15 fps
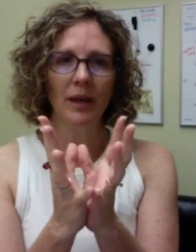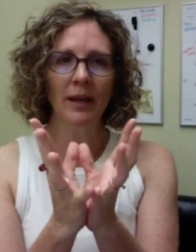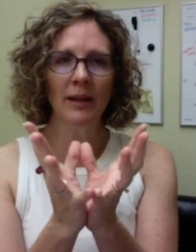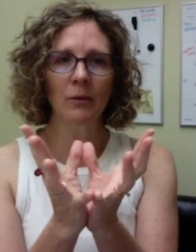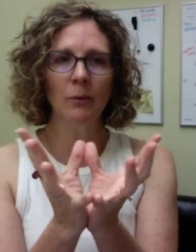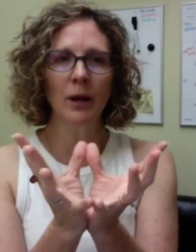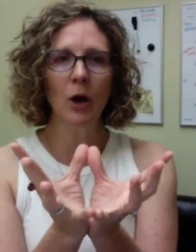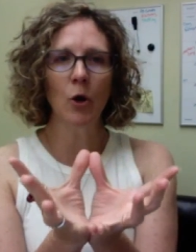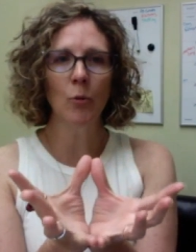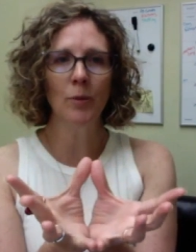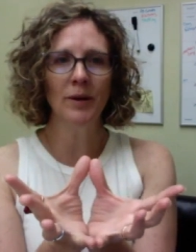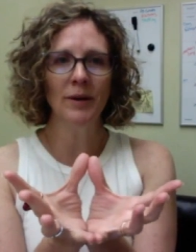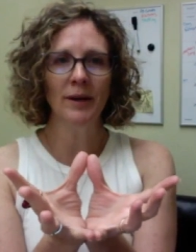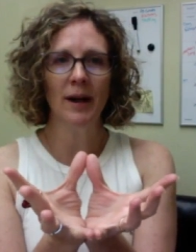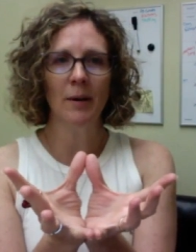and then we
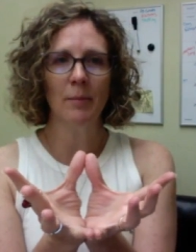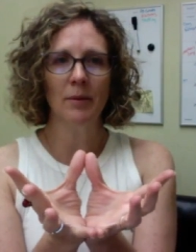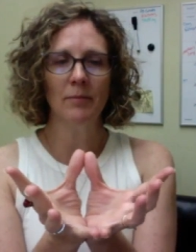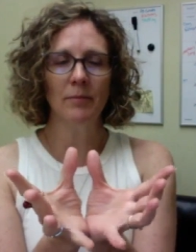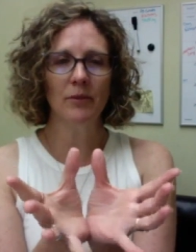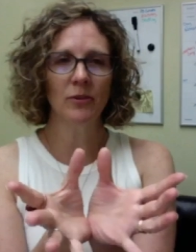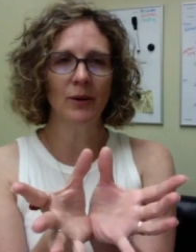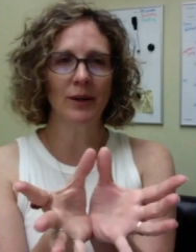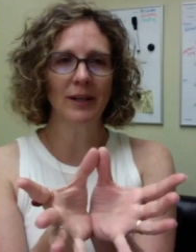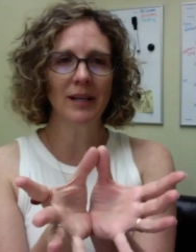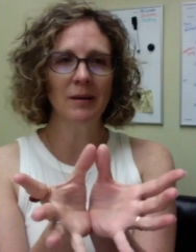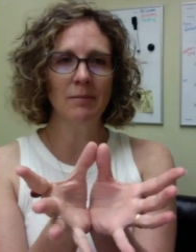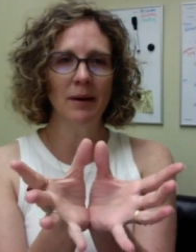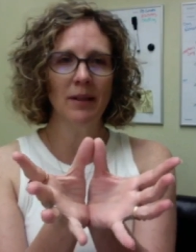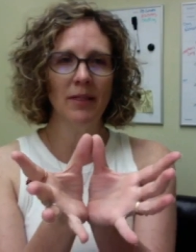open it up. So I
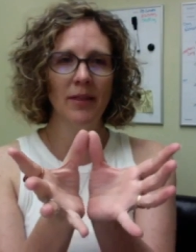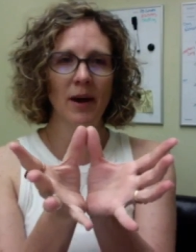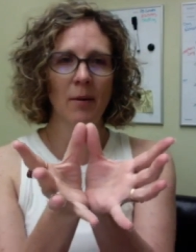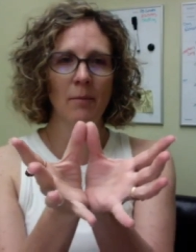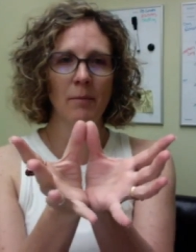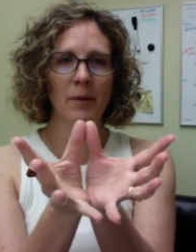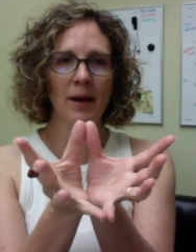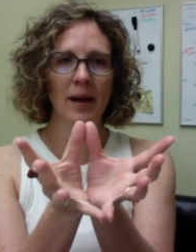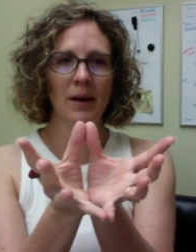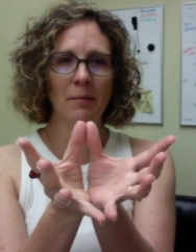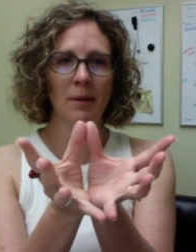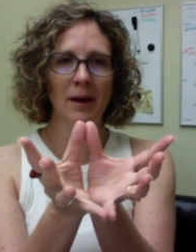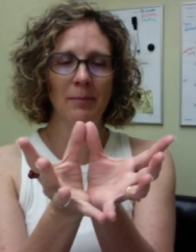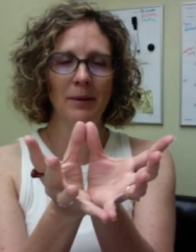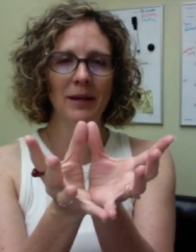keep my thumb and
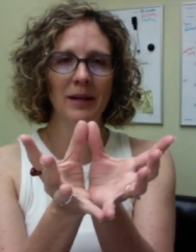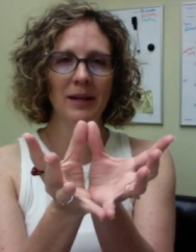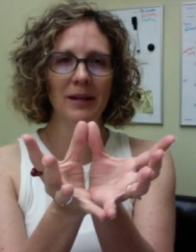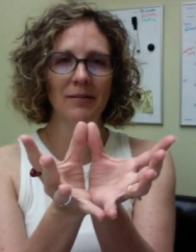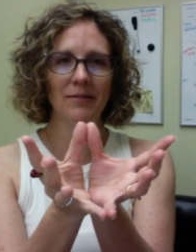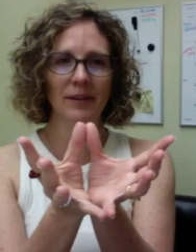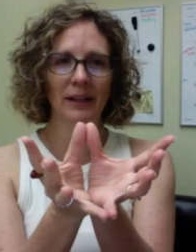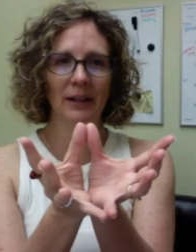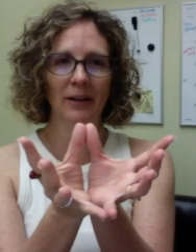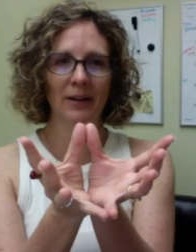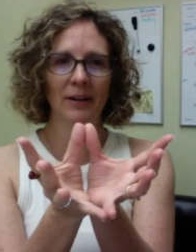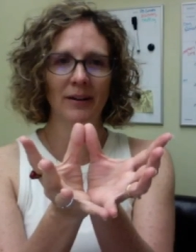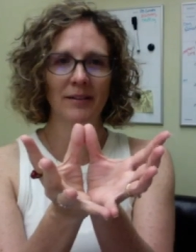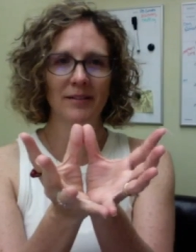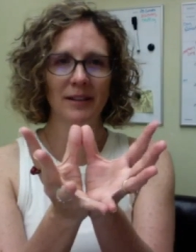my pinky
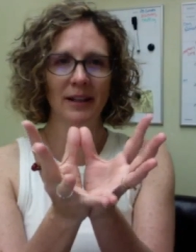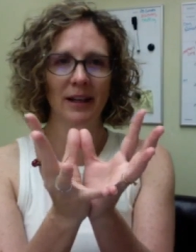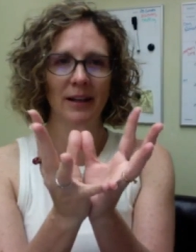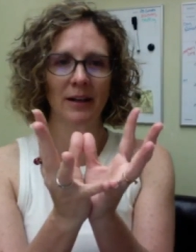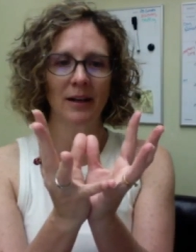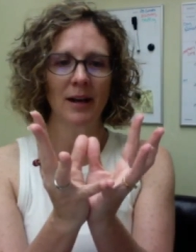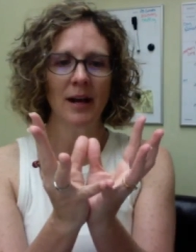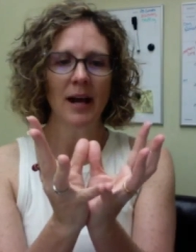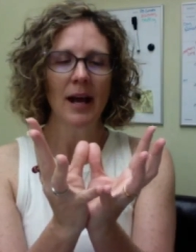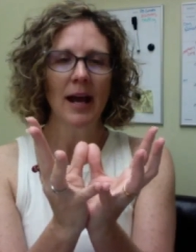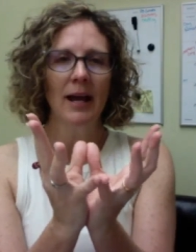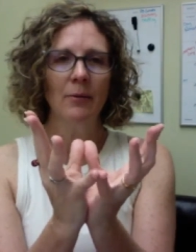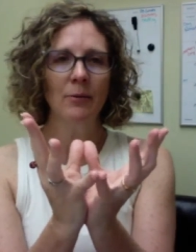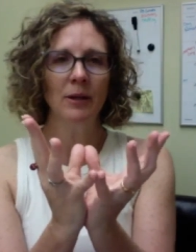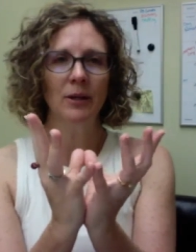finger together
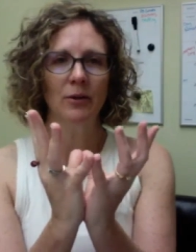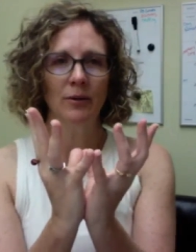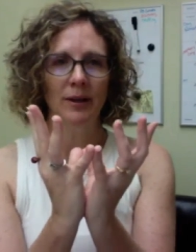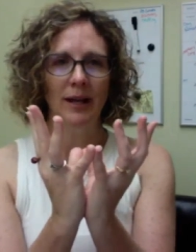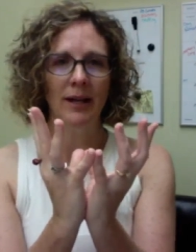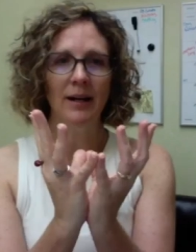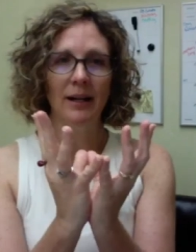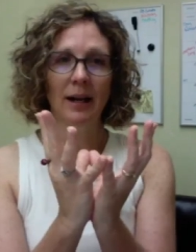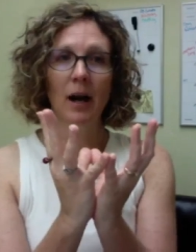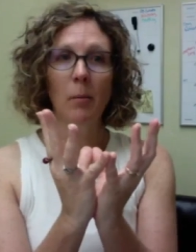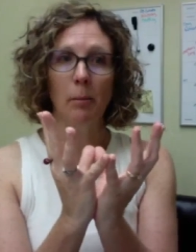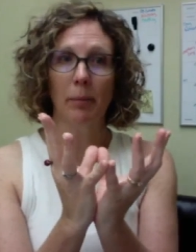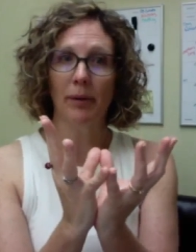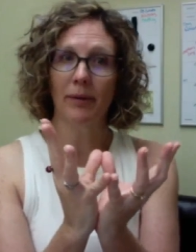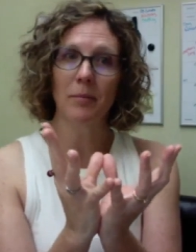and we create a
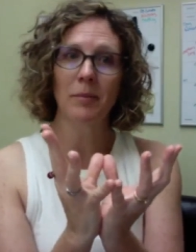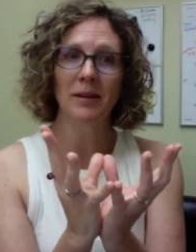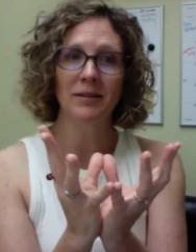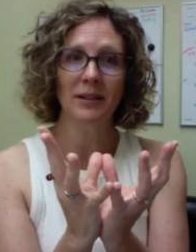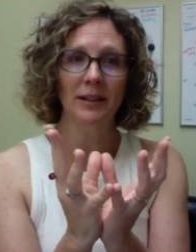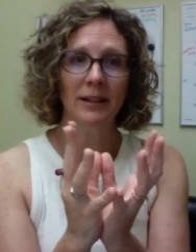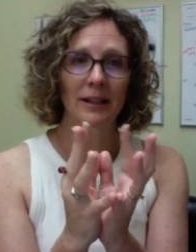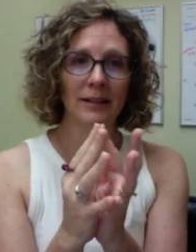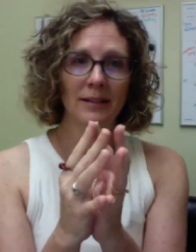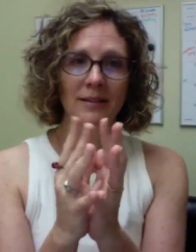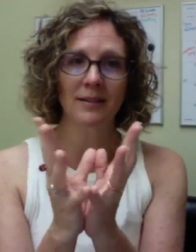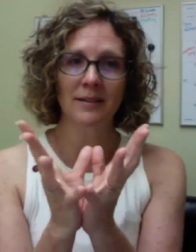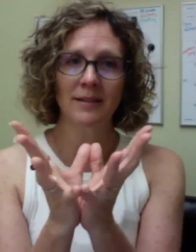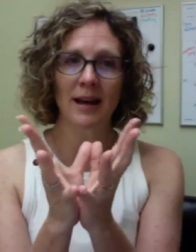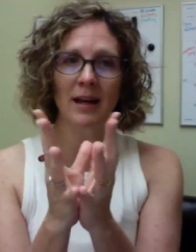cup basically. And
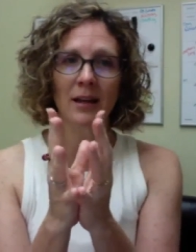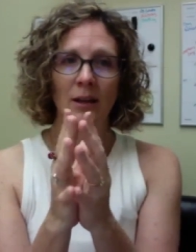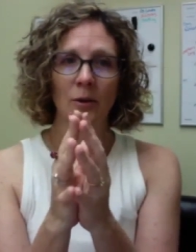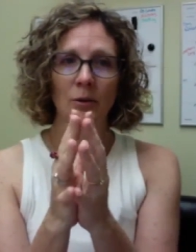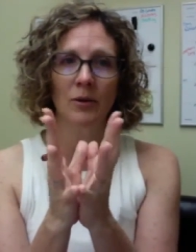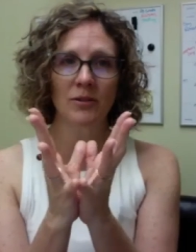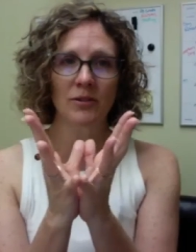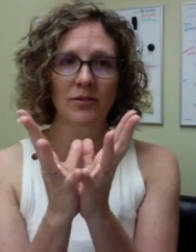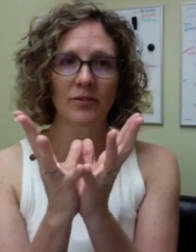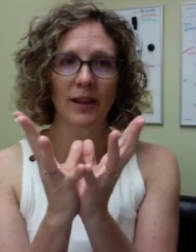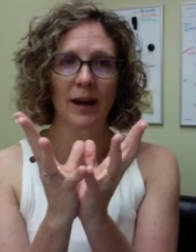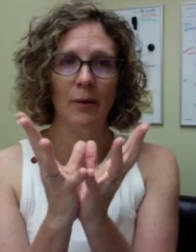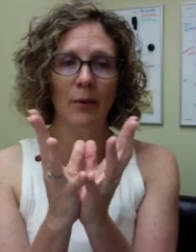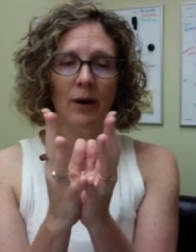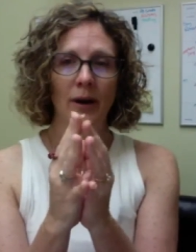this is that lotus
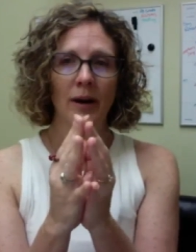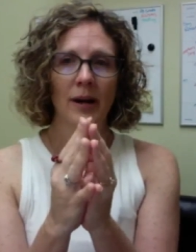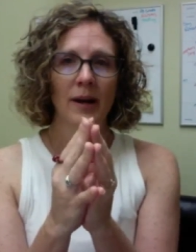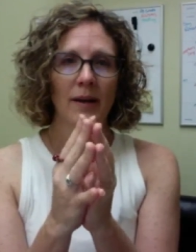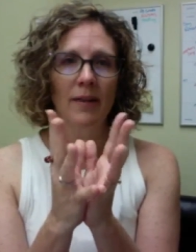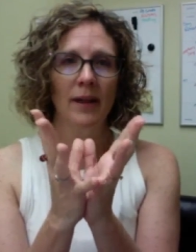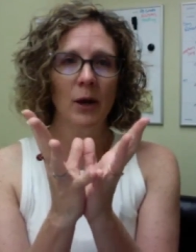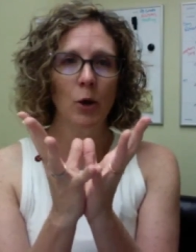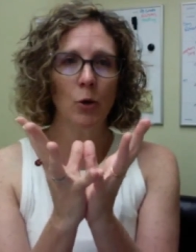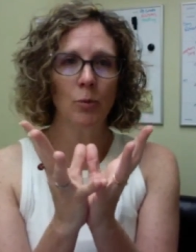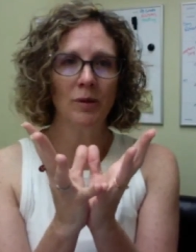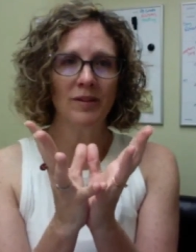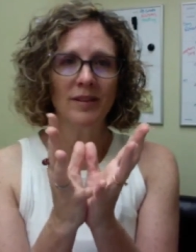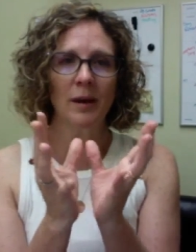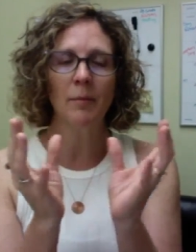flower that
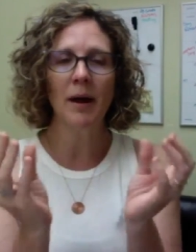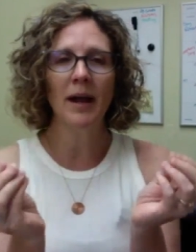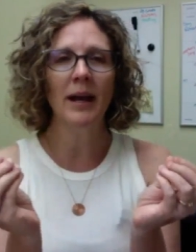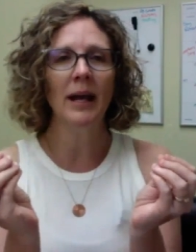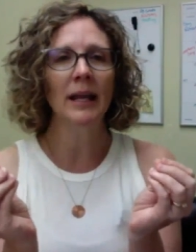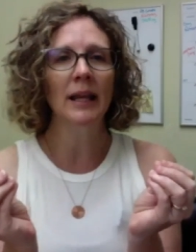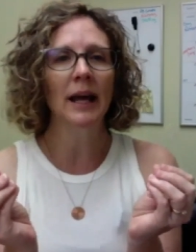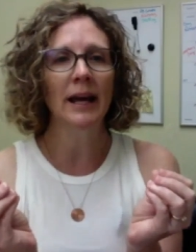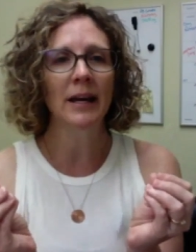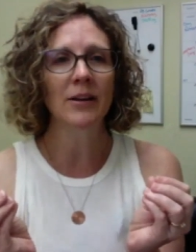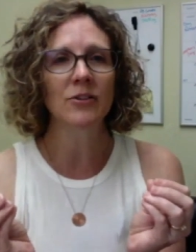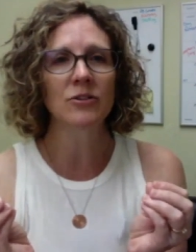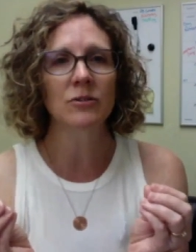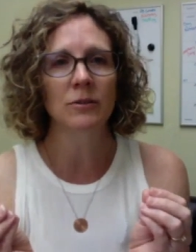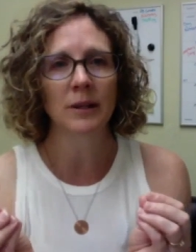opens up. And I
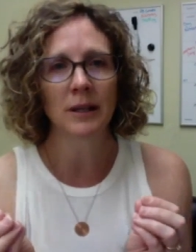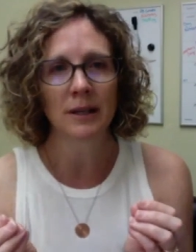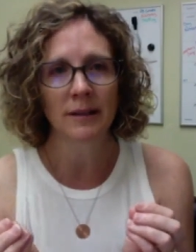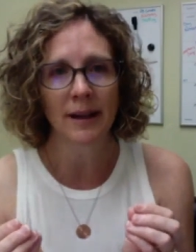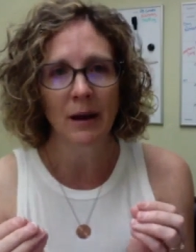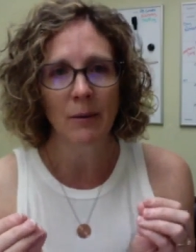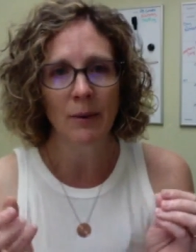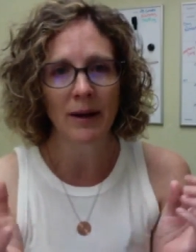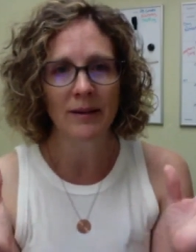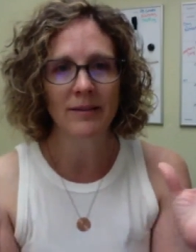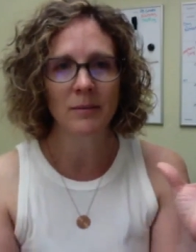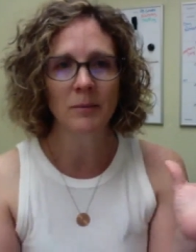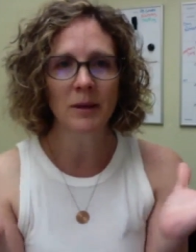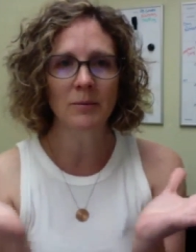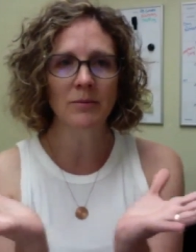like doing it that way.
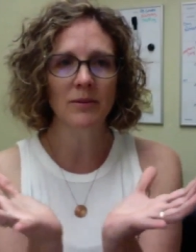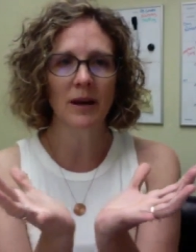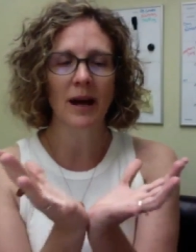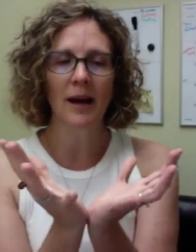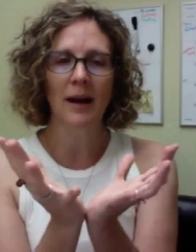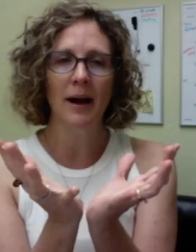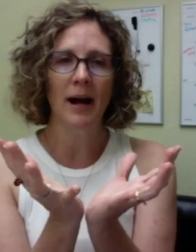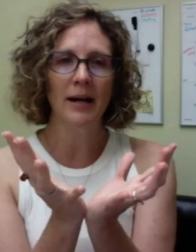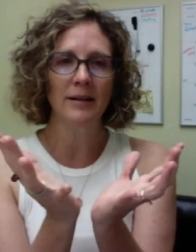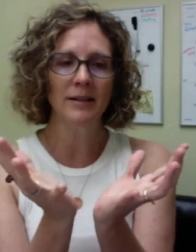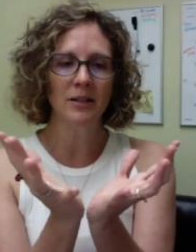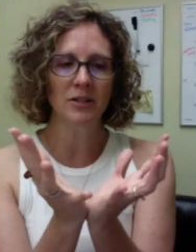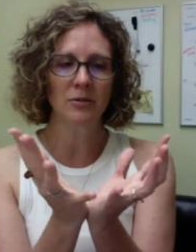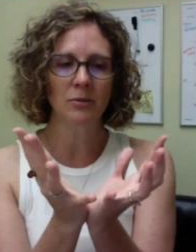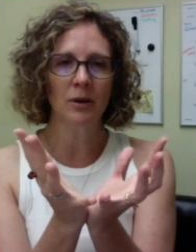Sometimes I, I
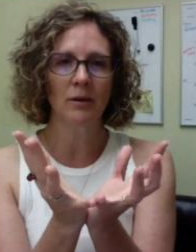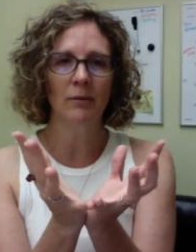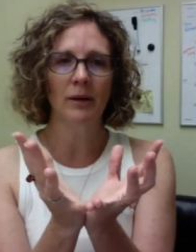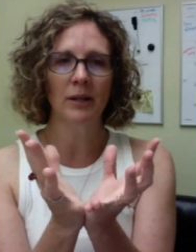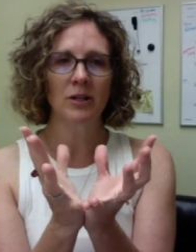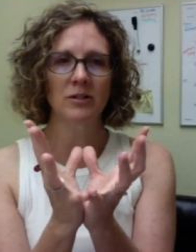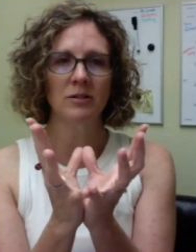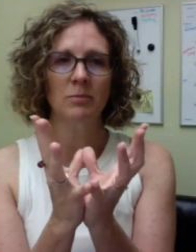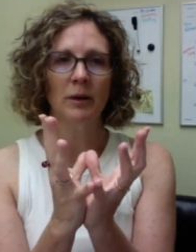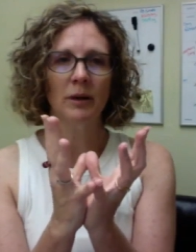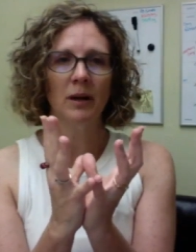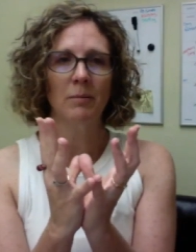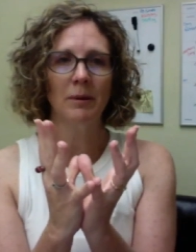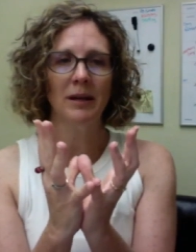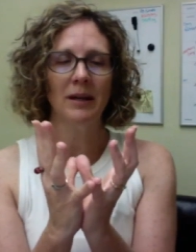teach it where we can just bring
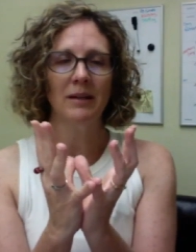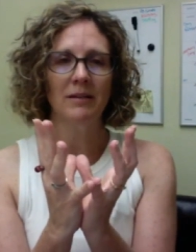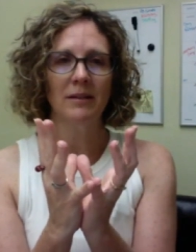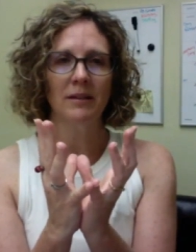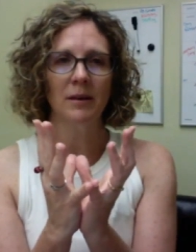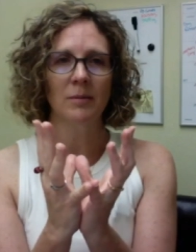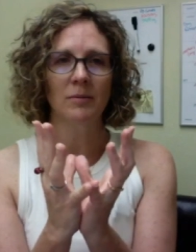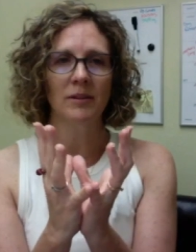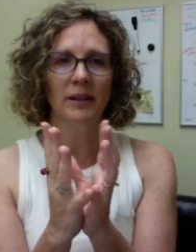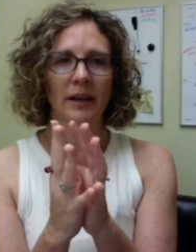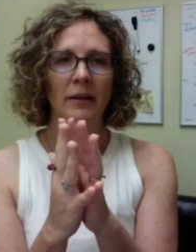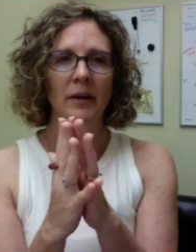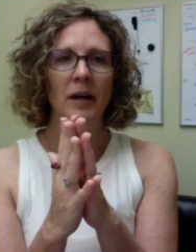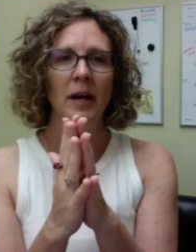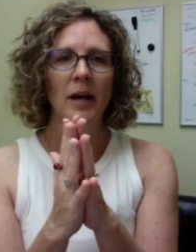our pinkies and thumbs
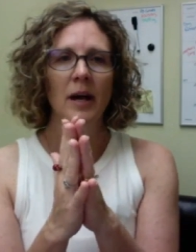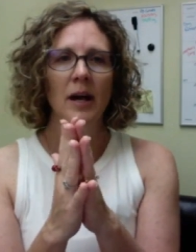together,